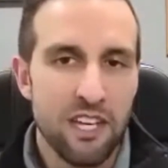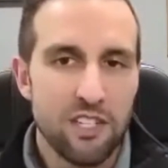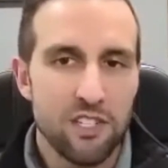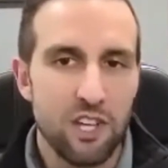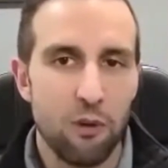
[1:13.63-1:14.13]

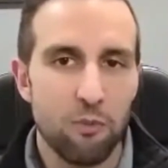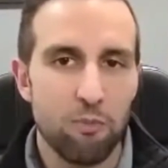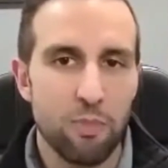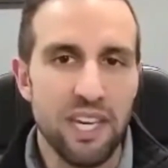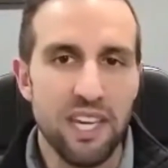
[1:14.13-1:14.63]
So
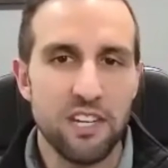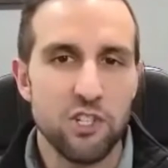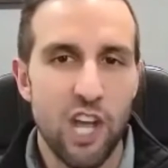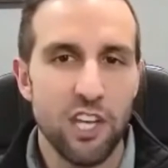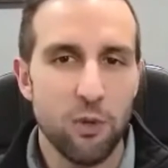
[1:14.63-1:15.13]
being
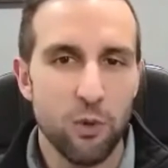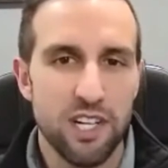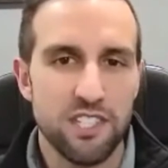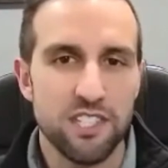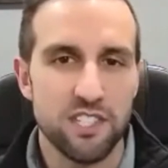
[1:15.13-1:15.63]

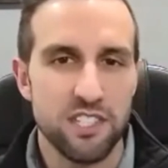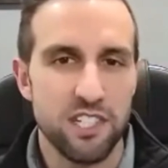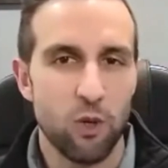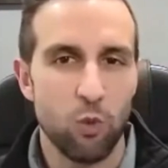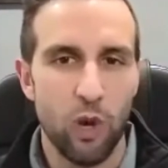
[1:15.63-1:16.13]
genuine and
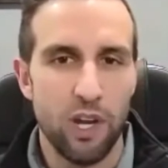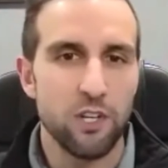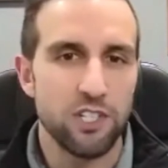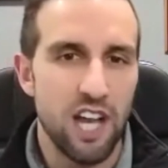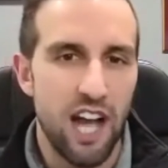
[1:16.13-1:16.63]
sincere when
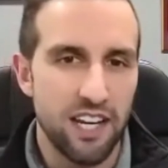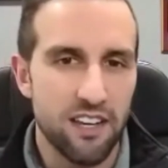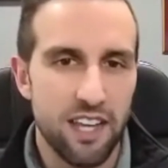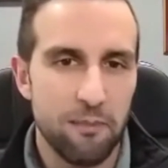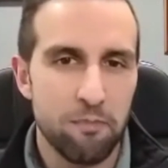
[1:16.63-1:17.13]
you're talking
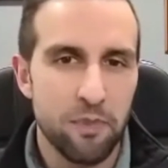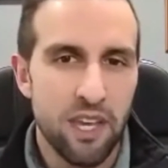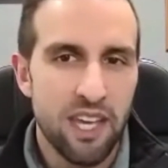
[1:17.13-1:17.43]
to them